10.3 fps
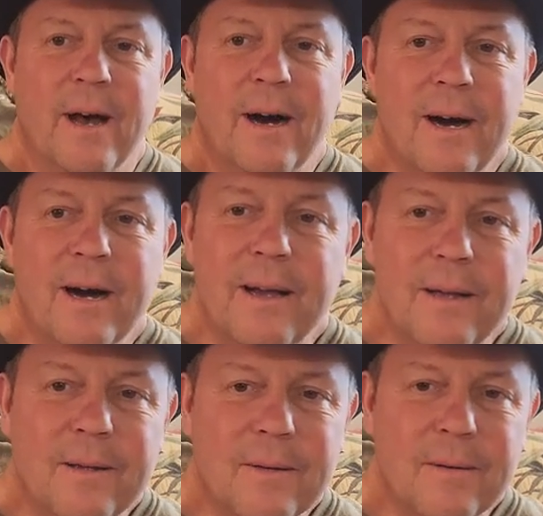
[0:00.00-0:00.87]

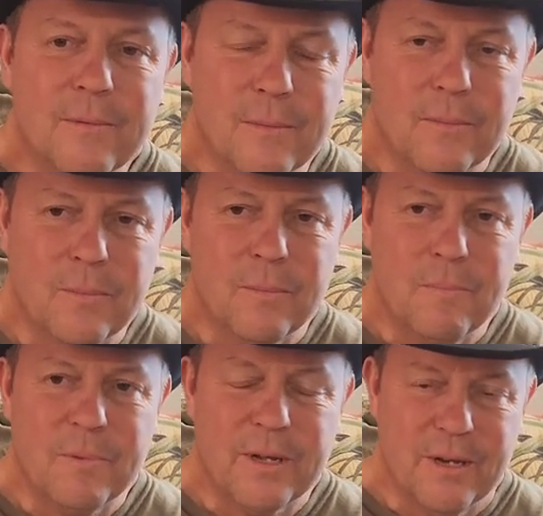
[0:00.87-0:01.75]
Uh,
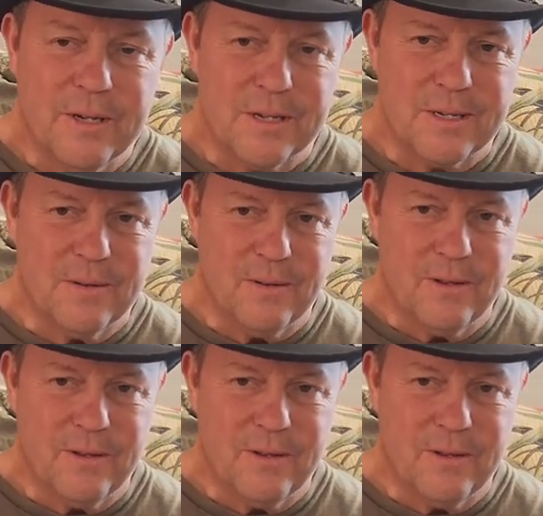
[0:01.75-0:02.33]
because